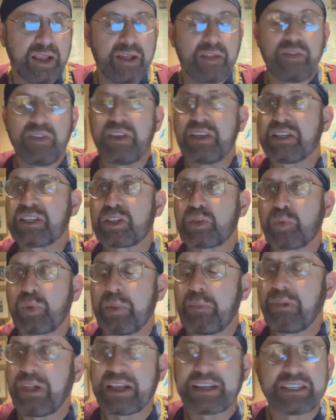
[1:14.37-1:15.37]
These three
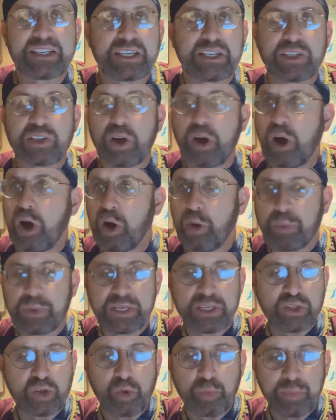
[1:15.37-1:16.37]
blessings
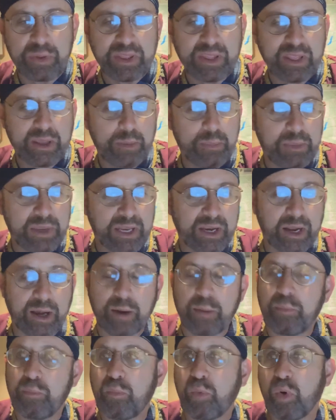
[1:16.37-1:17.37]
always open the Amida,
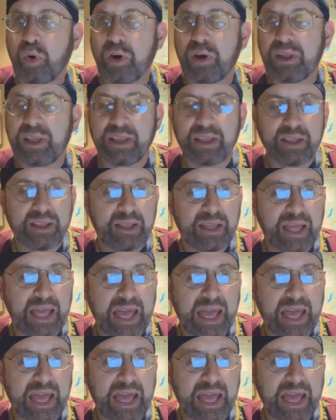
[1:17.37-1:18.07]
morning,